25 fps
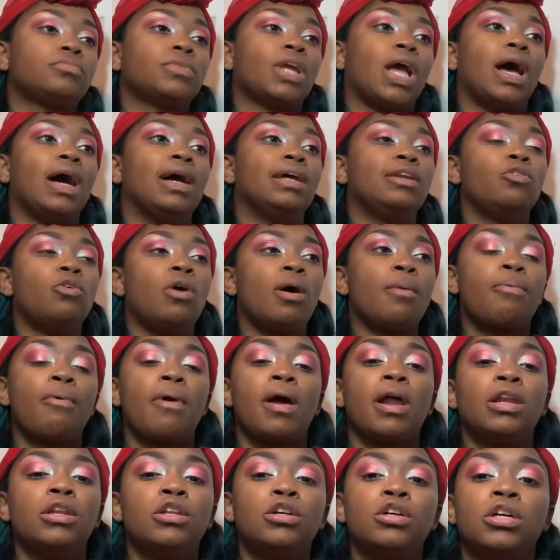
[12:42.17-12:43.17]
I know I
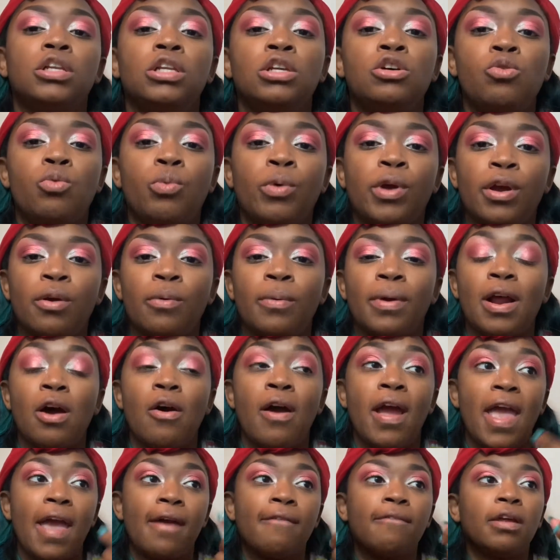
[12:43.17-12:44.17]
probably look a little weird
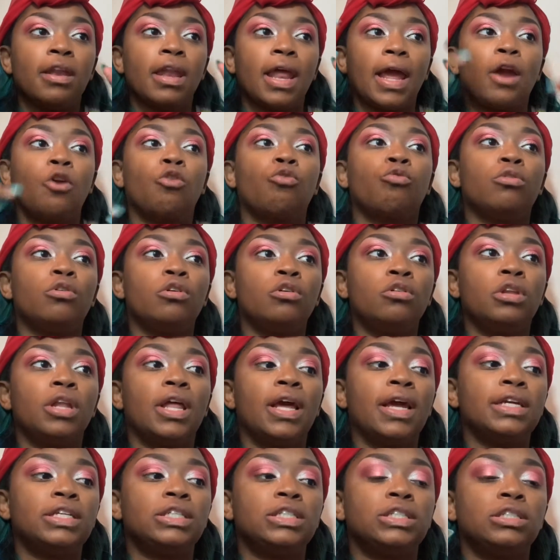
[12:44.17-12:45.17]
without having like real
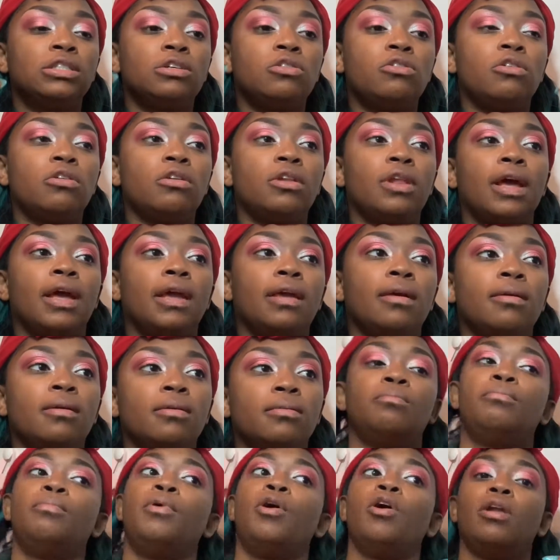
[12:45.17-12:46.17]
lashes on, like
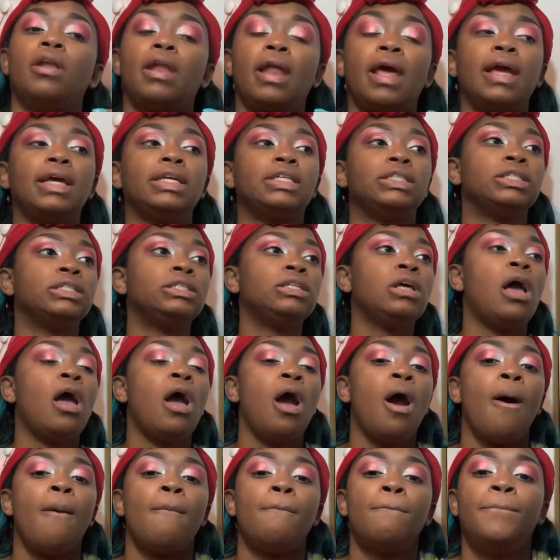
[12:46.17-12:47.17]
butt lashes.
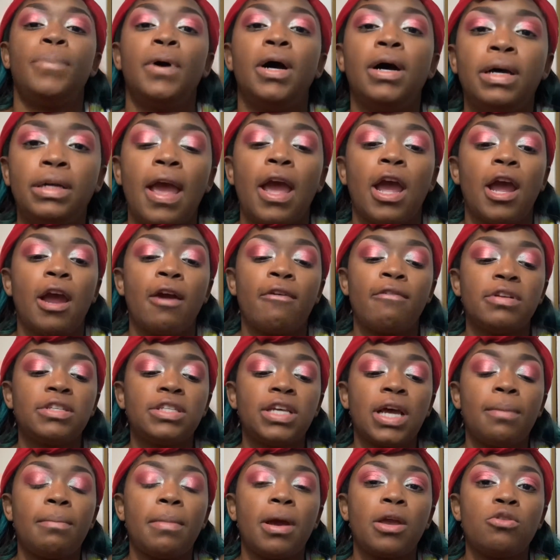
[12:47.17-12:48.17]
But every
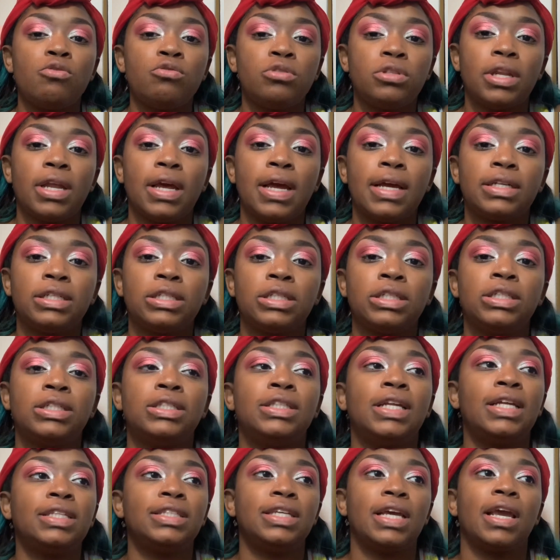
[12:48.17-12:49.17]
time I use lashes,
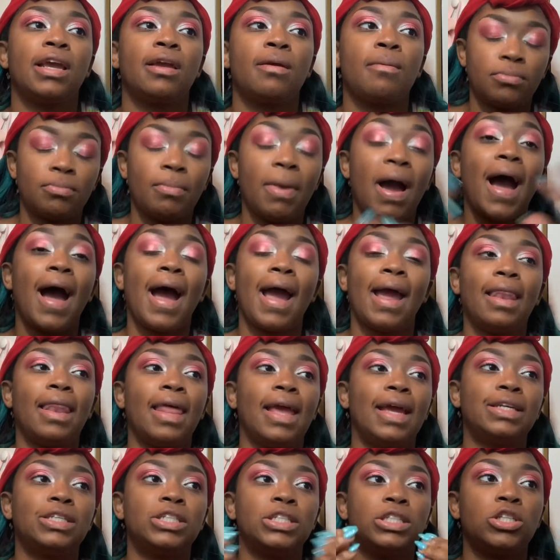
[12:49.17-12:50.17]
they take my
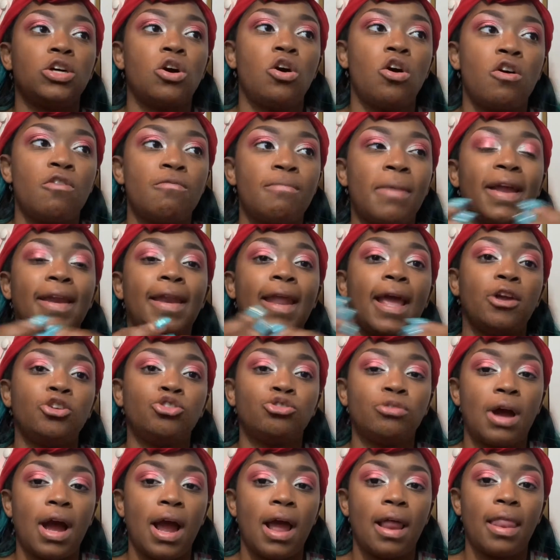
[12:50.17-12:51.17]
eyelashes off, my
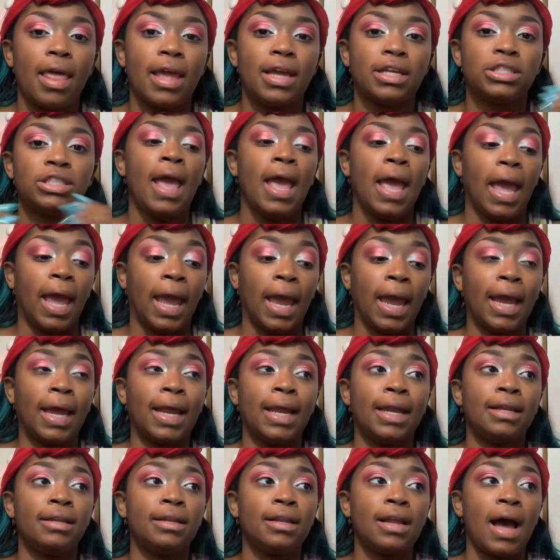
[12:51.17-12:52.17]
natural eyelashes.
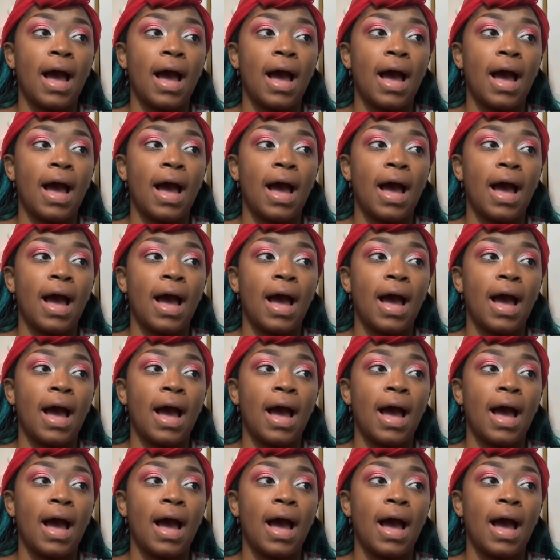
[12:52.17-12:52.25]
And